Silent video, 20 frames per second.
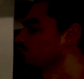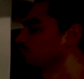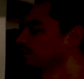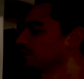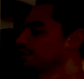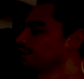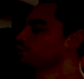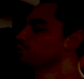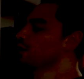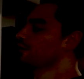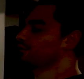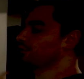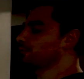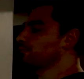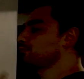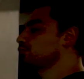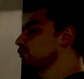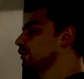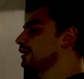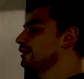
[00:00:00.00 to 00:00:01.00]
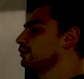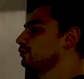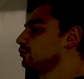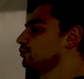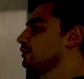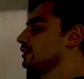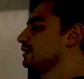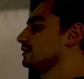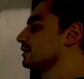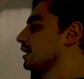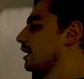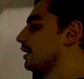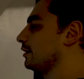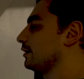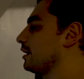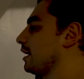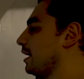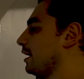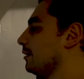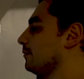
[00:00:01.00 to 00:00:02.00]
Really, you have to play through the
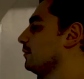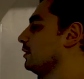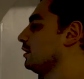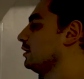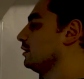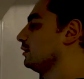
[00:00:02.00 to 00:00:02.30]
entire game.